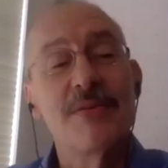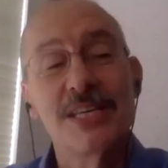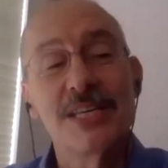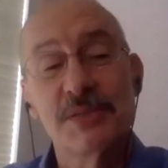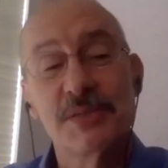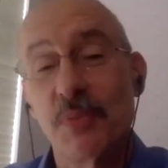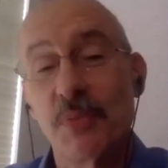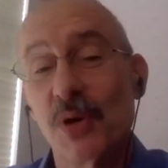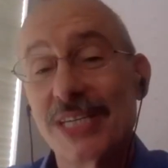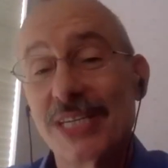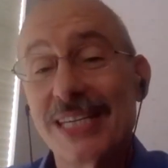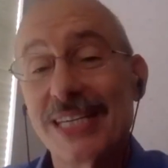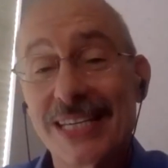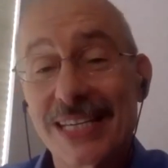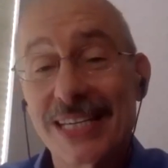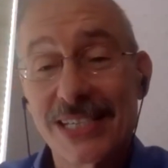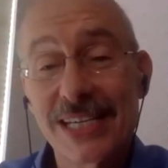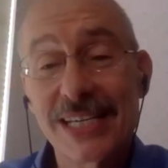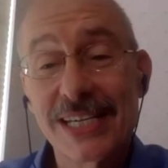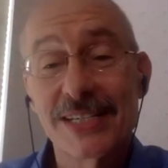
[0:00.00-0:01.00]
this book didn't
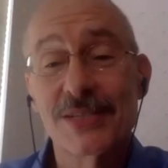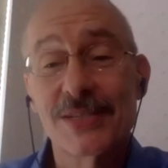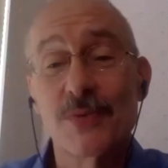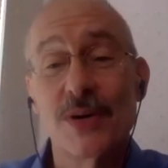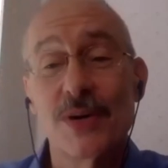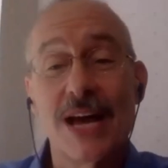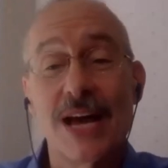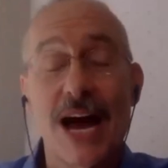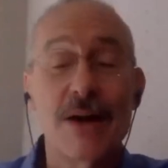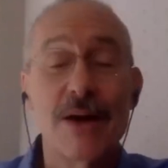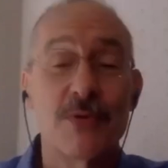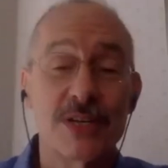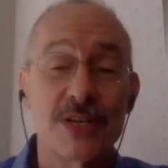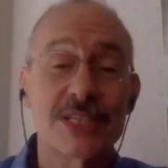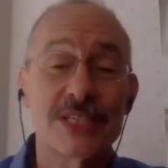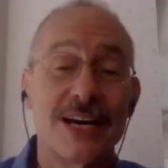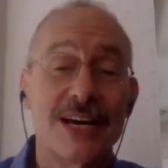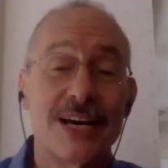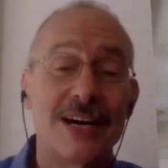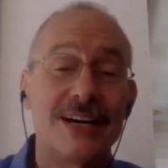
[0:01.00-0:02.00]
exist when I was
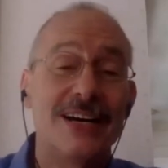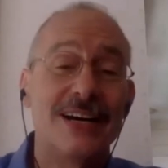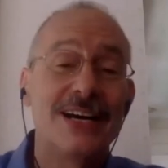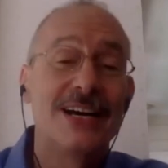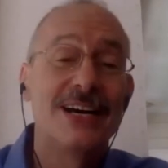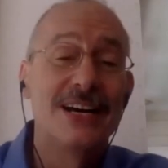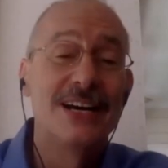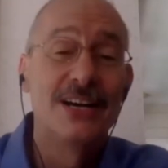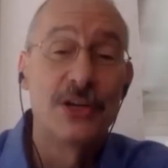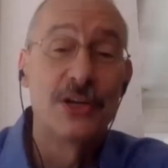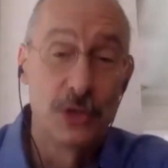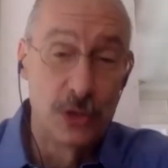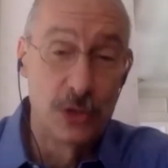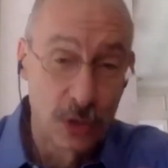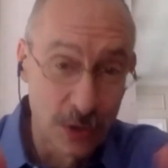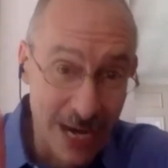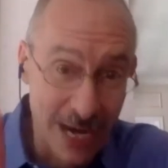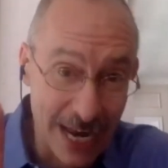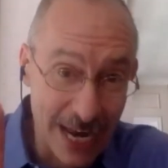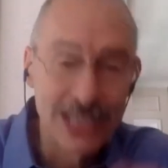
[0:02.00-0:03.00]
uh, your
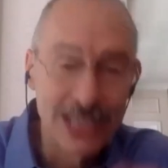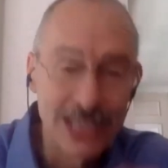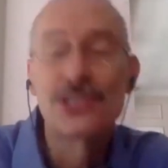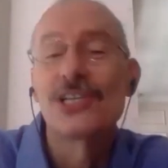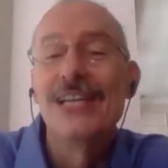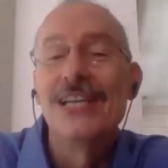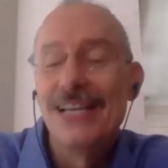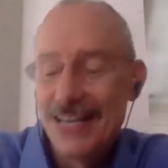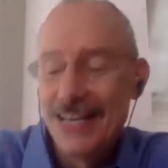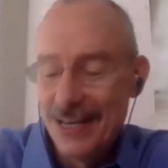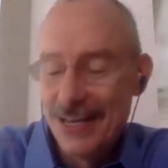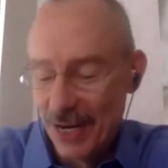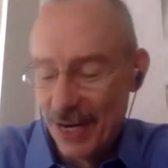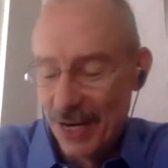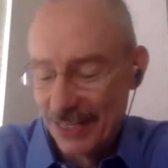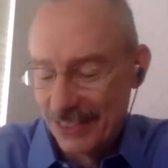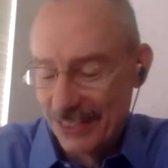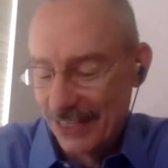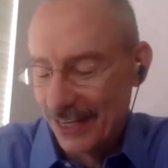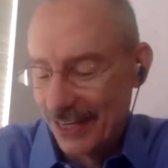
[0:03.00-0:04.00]
age, but
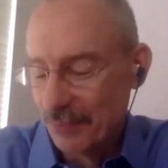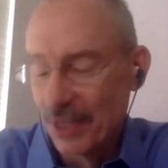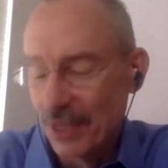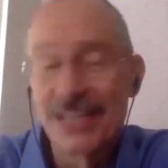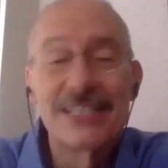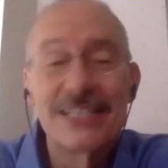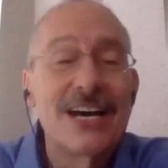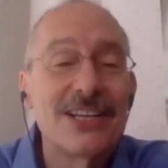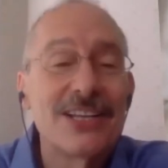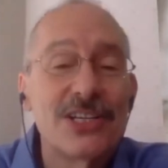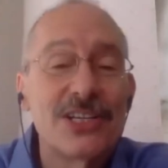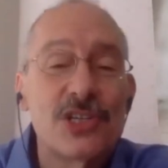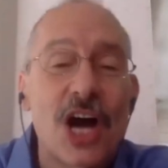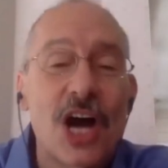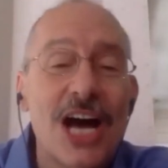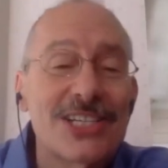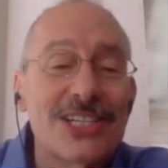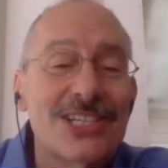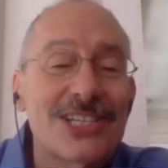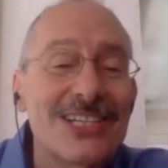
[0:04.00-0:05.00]
uh, Blundell and
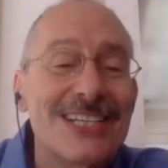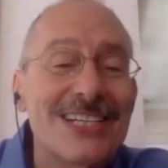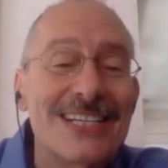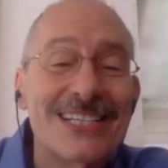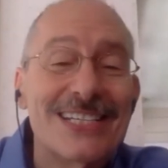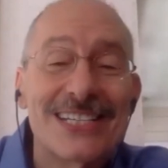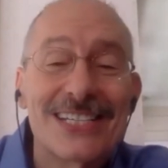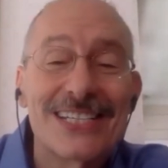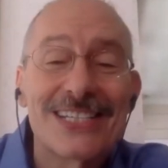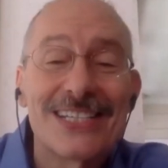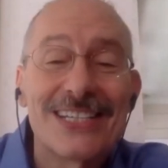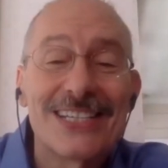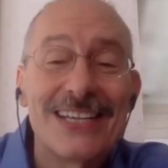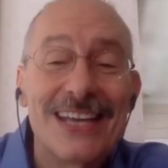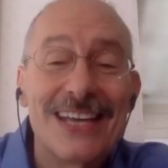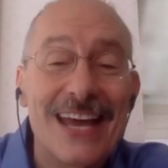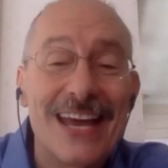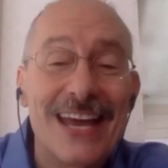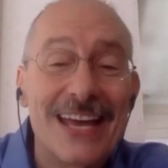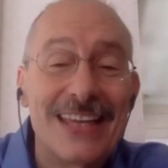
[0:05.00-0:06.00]
Johnson existed,
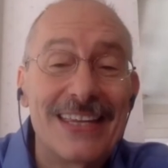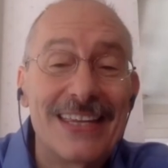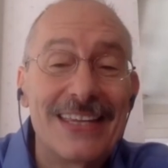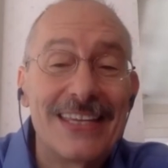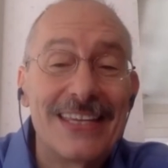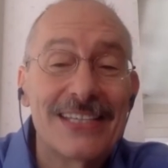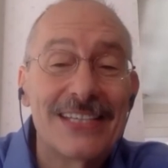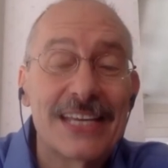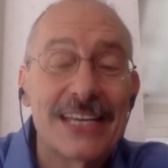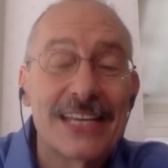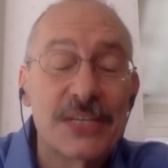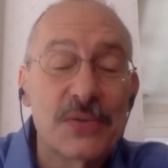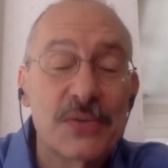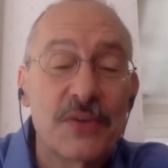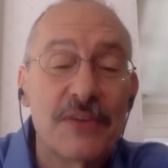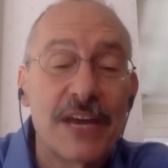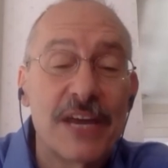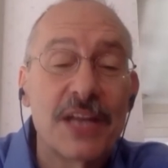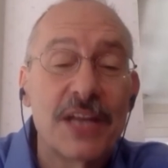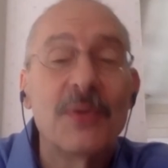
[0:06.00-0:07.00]
and these things were
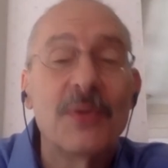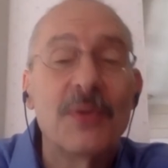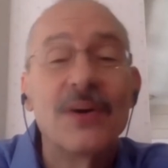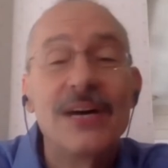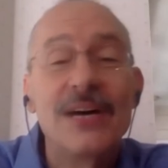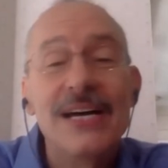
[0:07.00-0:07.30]
available.